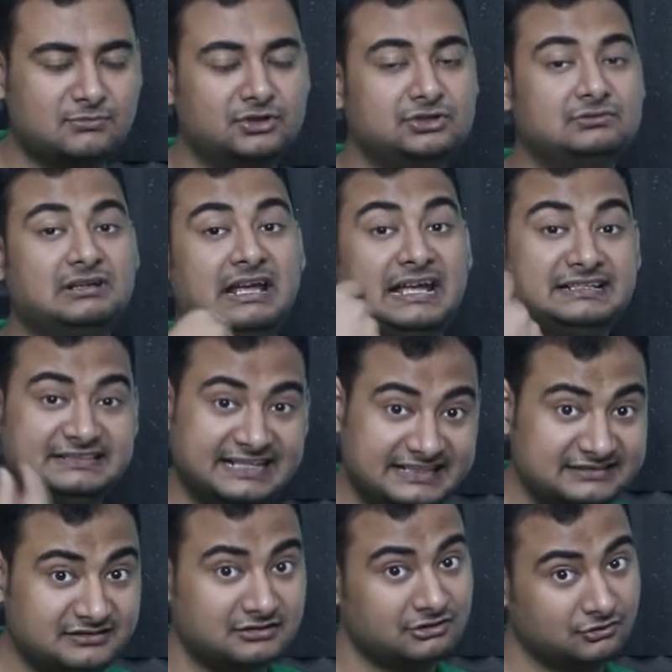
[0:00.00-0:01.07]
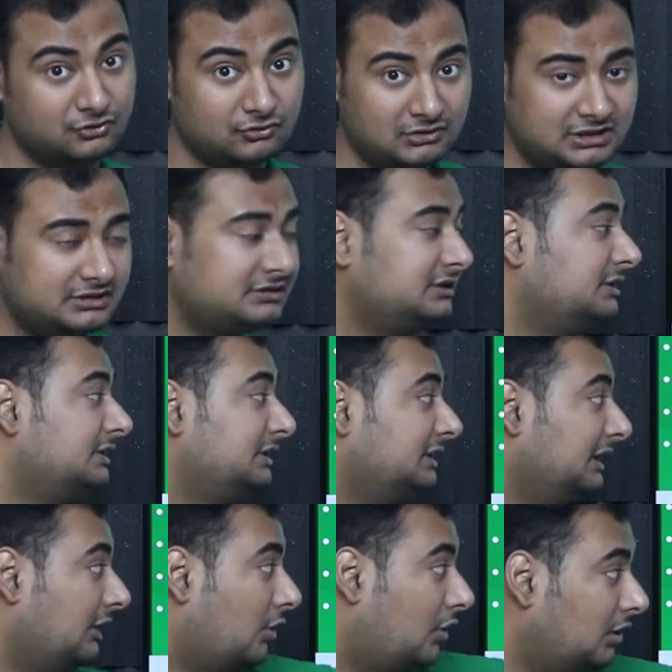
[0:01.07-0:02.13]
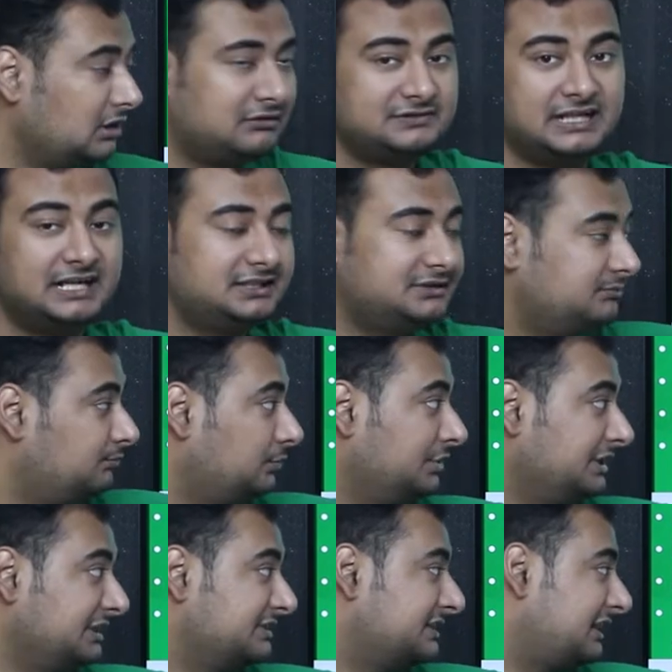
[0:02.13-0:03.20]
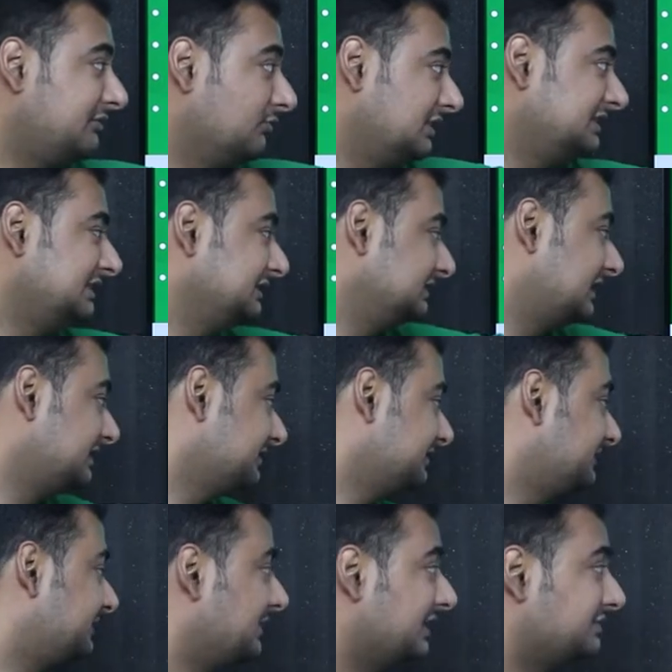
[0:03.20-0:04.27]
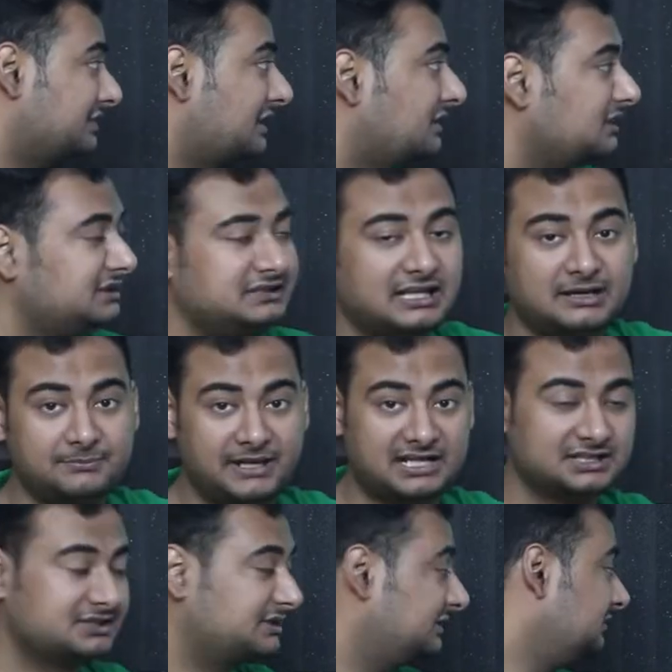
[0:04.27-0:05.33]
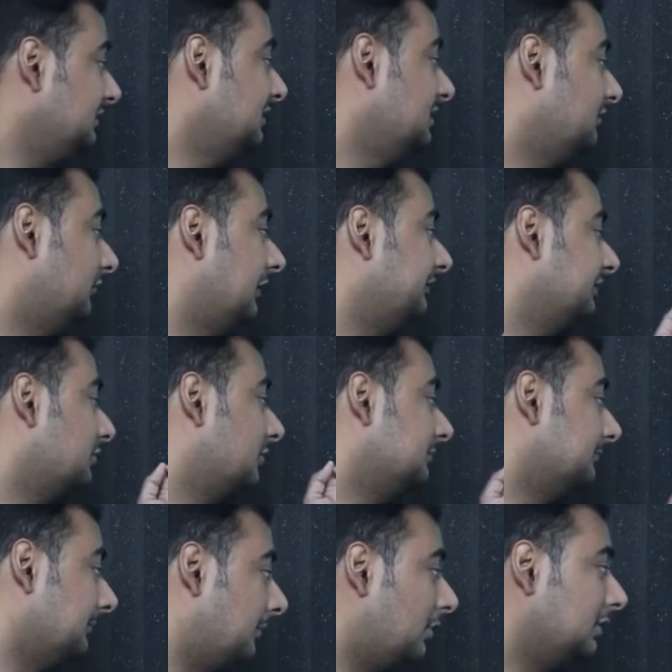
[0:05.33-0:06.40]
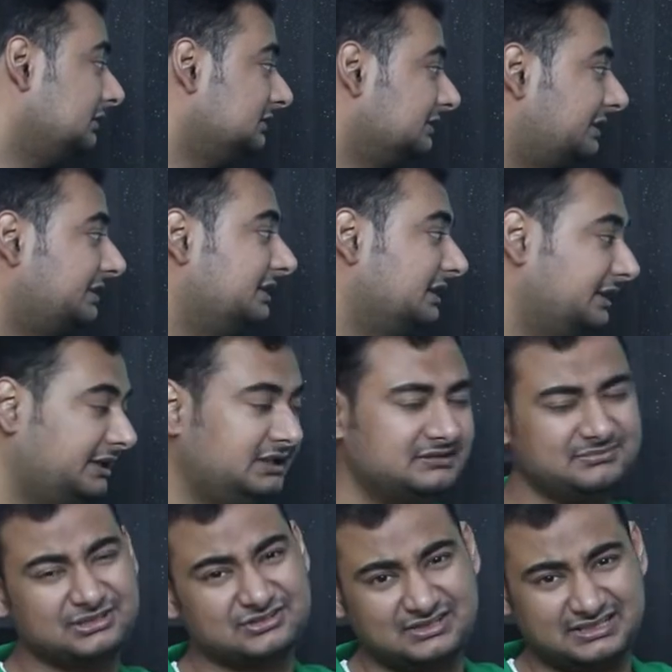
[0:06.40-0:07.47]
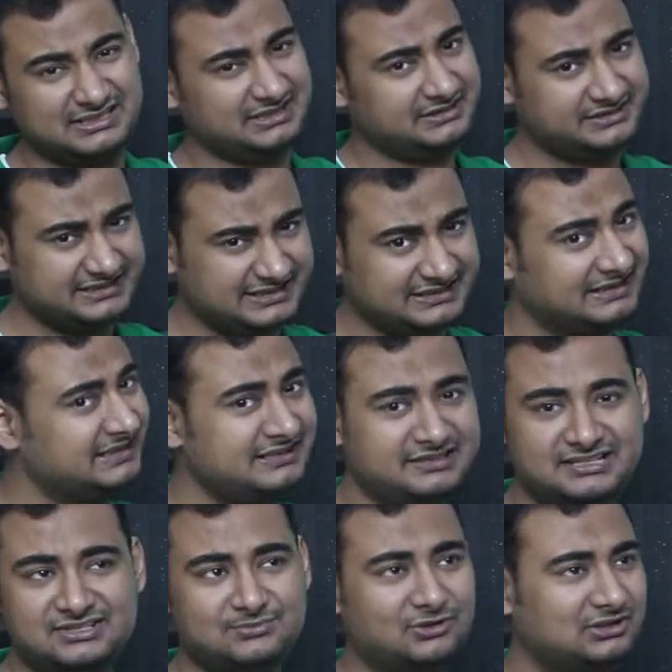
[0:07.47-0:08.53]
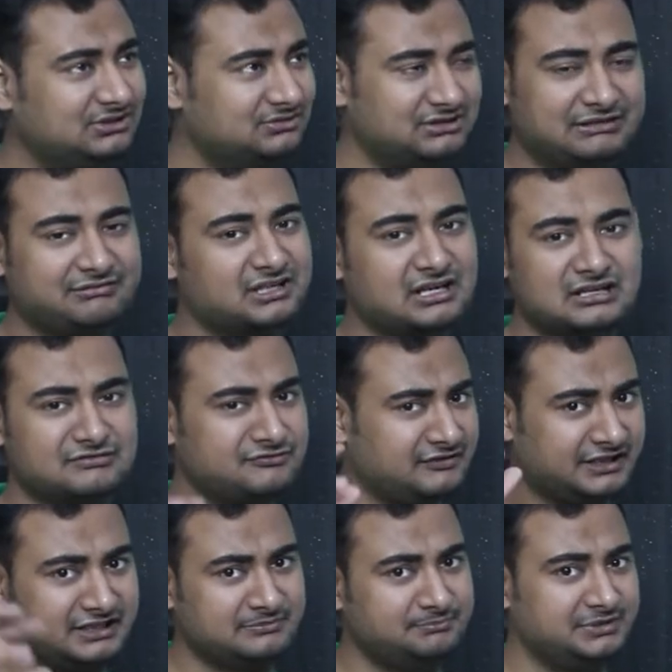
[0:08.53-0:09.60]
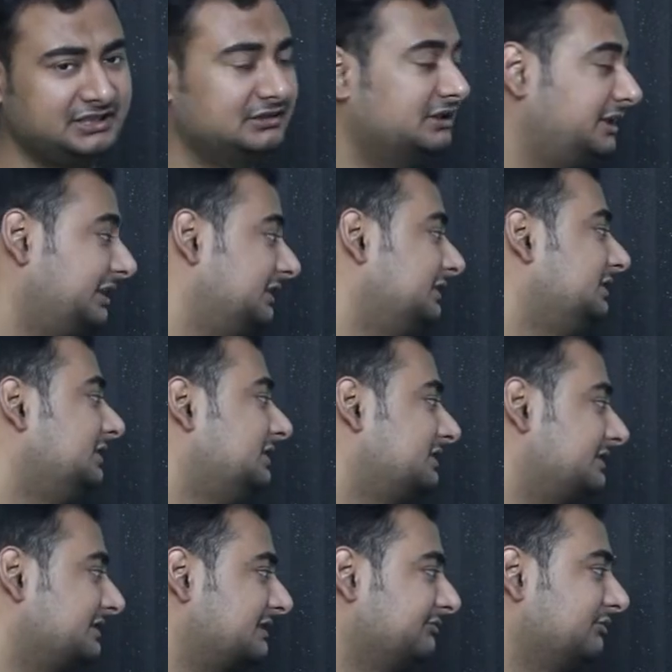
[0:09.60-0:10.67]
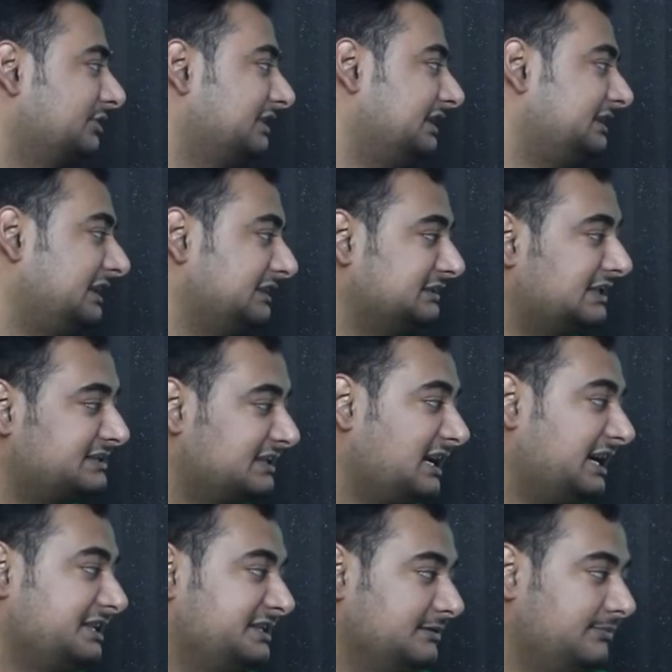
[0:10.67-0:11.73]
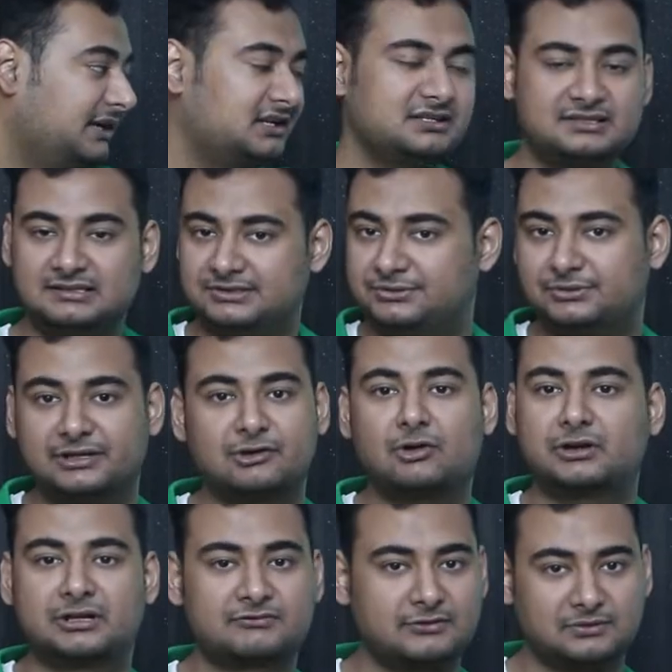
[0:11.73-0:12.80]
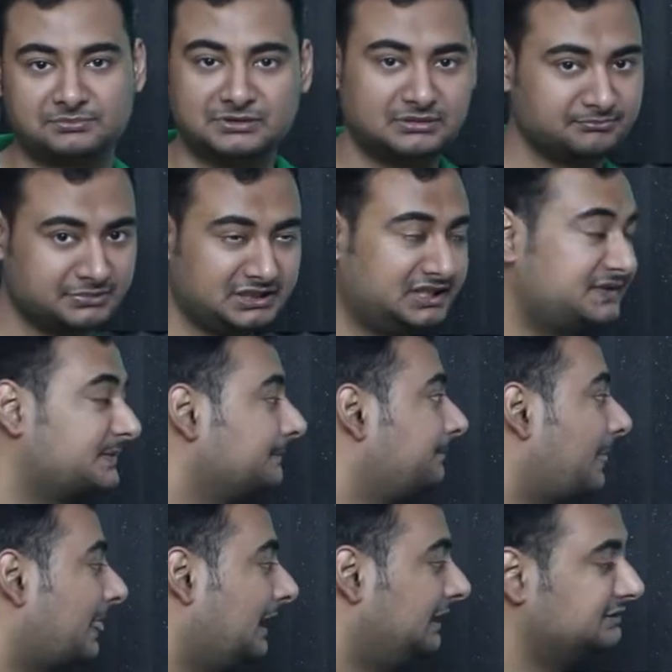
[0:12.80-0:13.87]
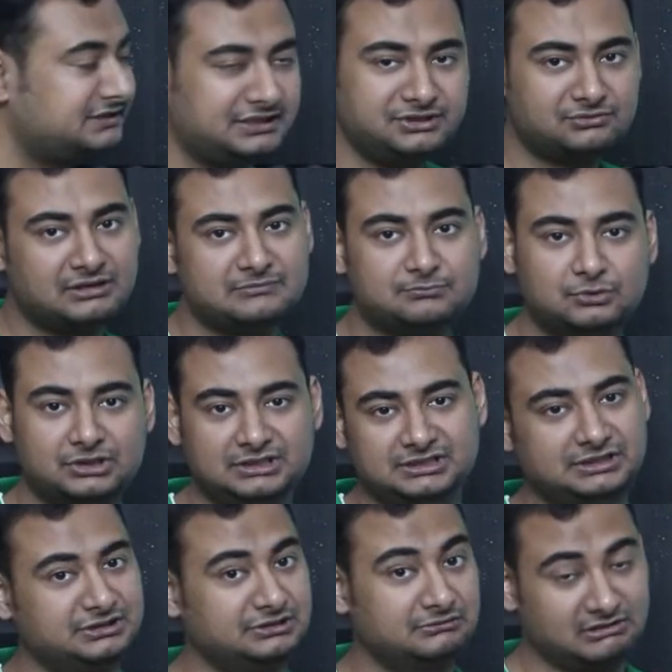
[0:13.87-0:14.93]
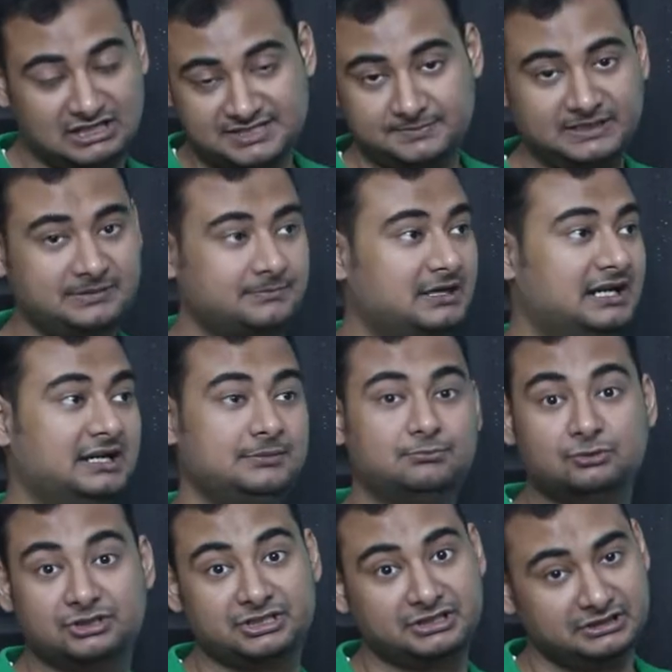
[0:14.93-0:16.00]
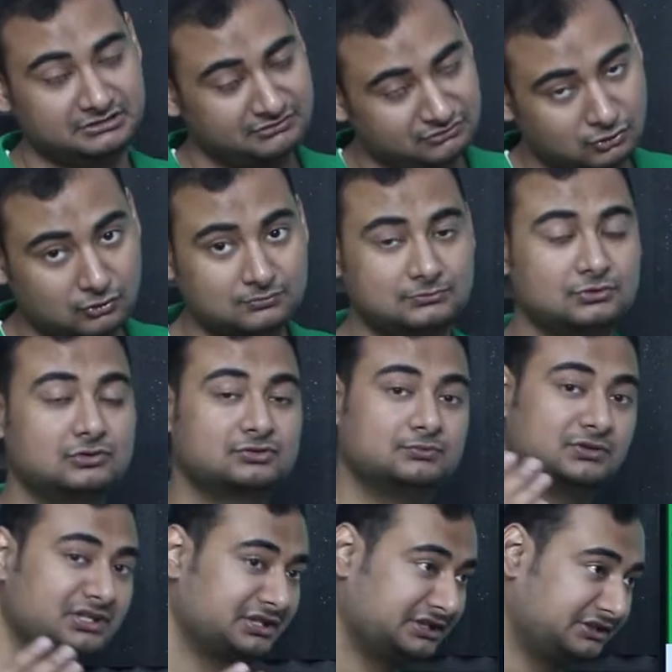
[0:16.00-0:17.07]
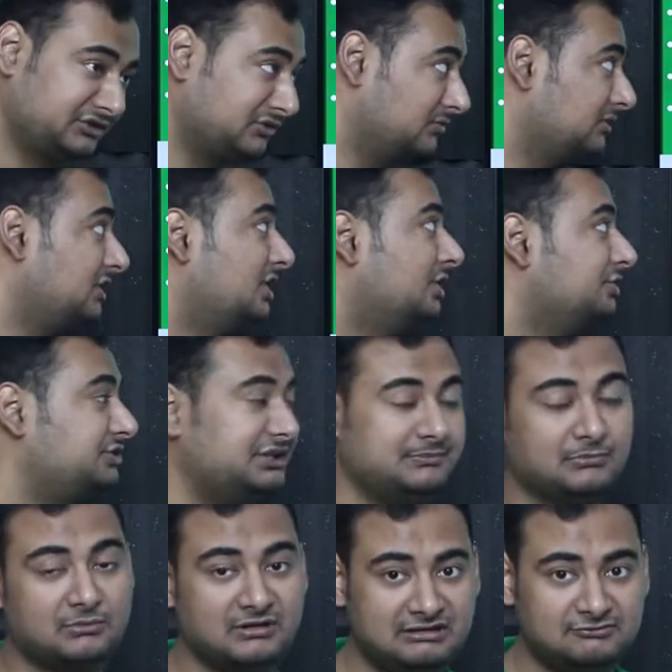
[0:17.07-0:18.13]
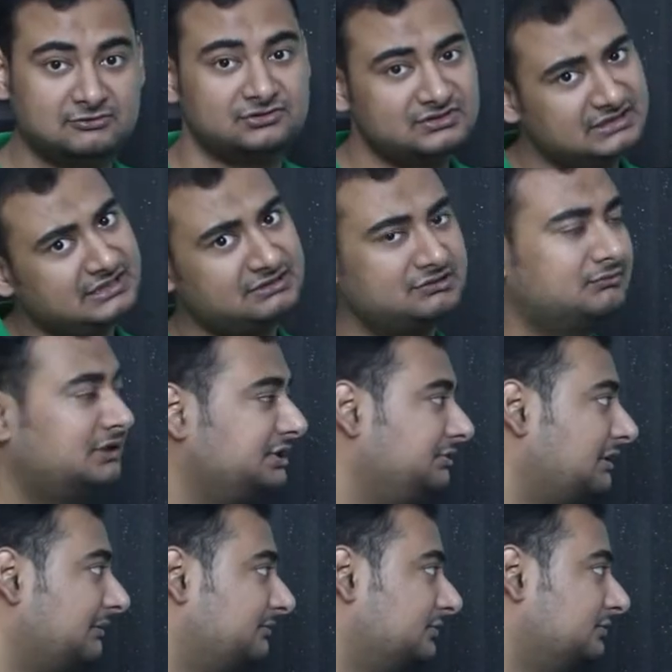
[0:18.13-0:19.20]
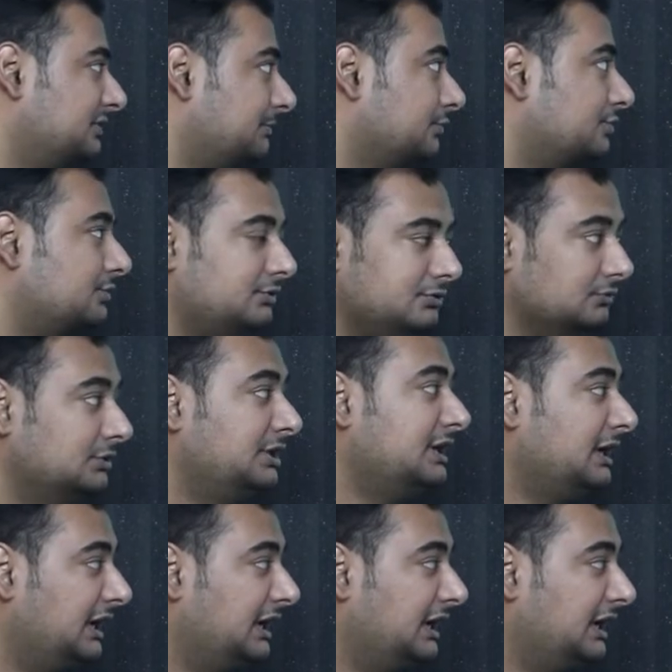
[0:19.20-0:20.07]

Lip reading: module, and then the controller. All of that put inside one thing, that is this. And generally they are packaged in what we call ball grid array, because again, it's inherently small, you're never gonna find a pin array system for that. And that's an IC package that you can order from companies, and then you can put it in your Raspberry Pi, put it in Chromebooks, put it in your cheap mobile phones. That's what you have to supposed to do.